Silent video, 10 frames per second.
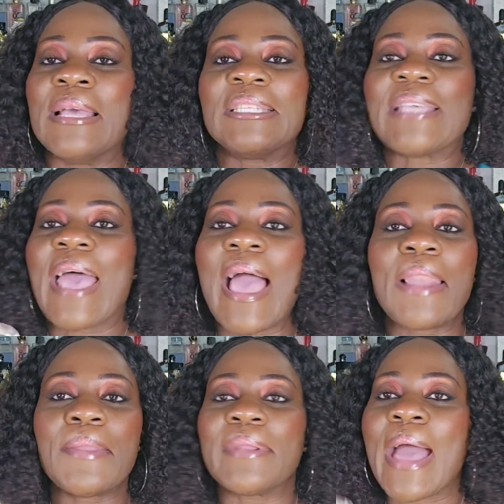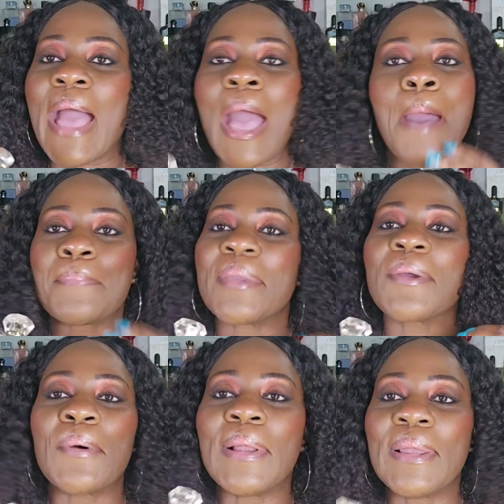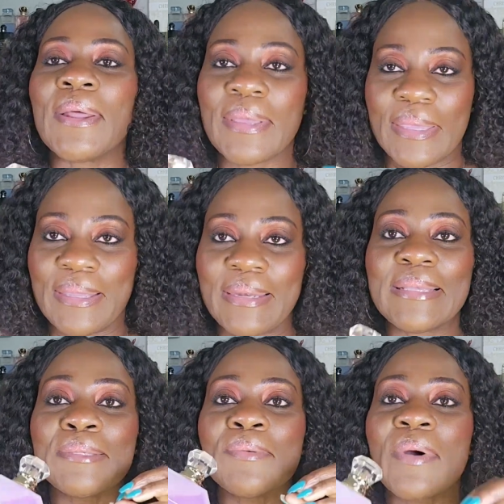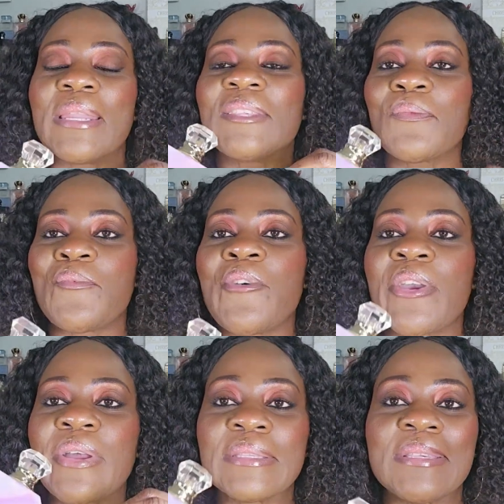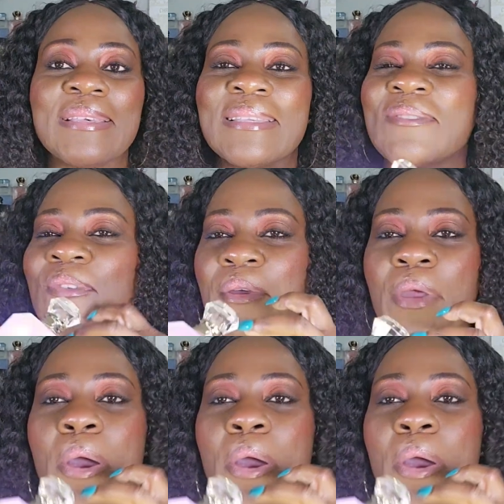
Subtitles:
childhood happy-go-lucky. This is what this fragrance does. It's very